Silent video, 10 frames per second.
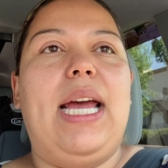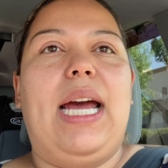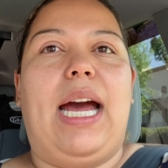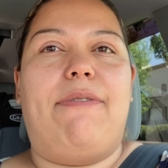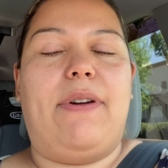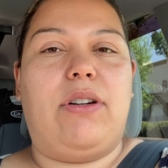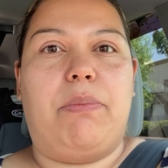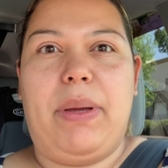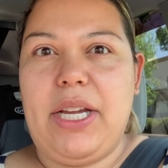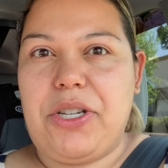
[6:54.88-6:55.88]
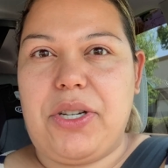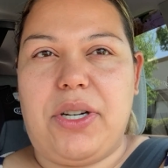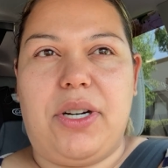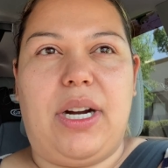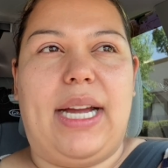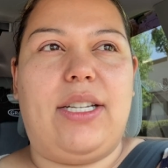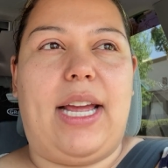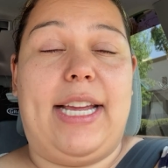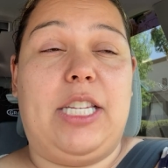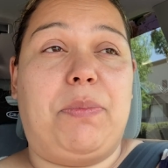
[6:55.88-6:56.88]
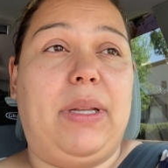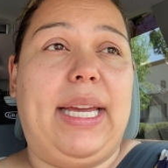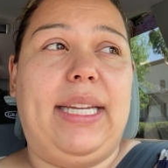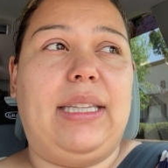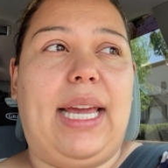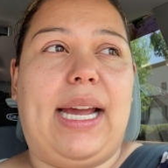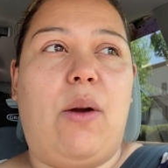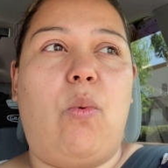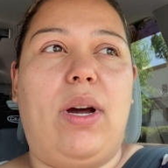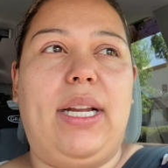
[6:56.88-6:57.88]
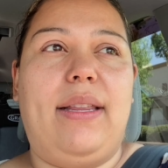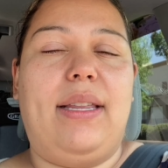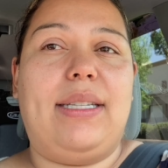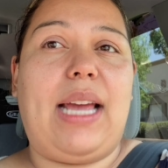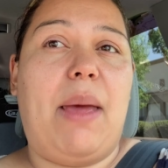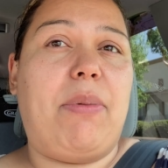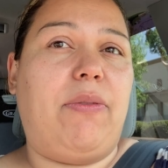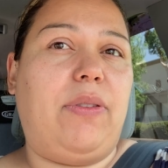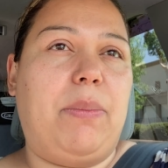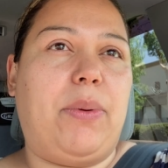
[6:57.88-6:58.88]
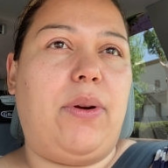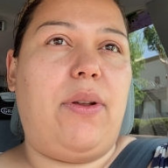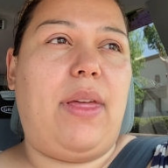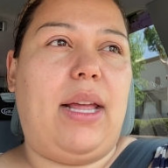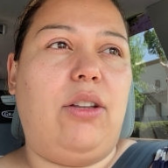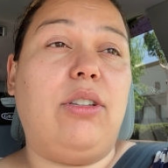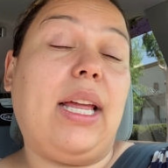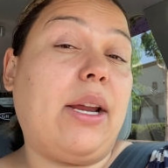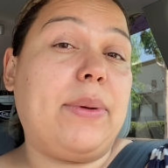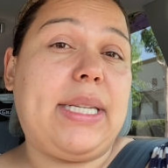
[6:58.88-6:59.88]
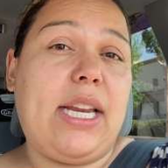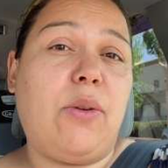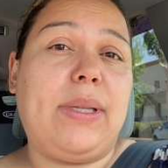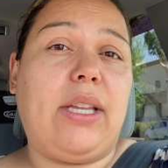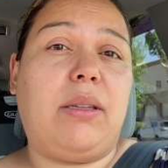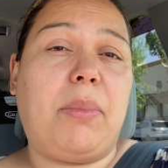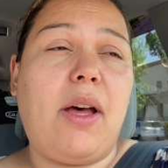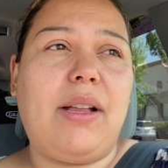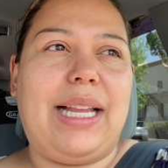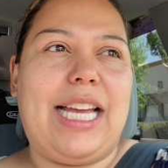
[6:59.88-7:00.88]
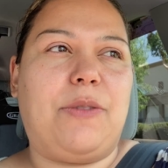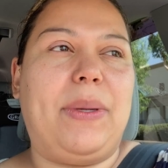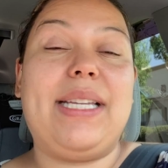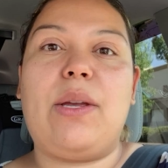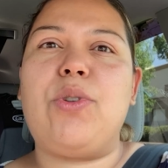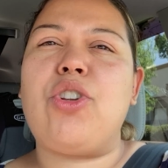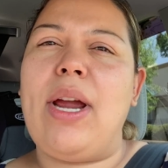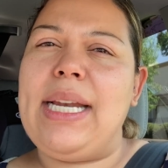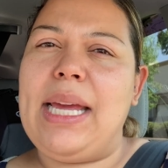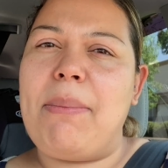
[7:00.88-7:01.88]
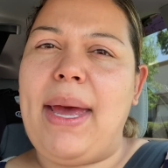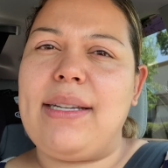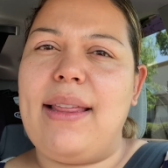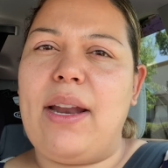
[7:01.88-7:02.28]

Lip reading: I found a picture. I explained like I wanted the type of flipper that looked like a retainer without the ball clasp, because I was trying to get back to that